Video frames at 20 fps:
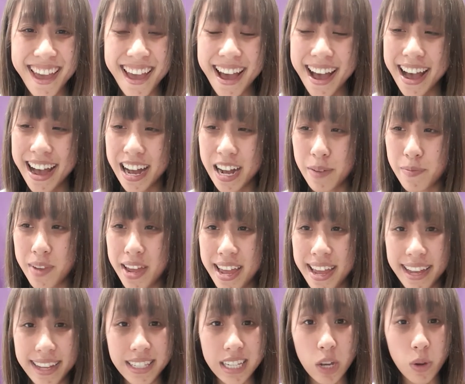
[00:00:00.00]

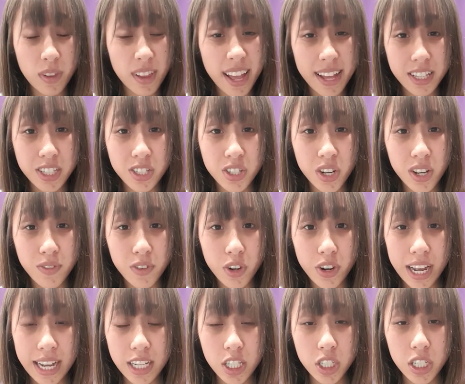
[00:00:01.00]
And I would like to know if you're
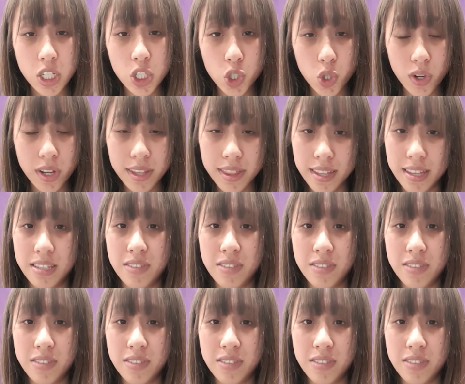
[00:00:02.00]
actually enjoying these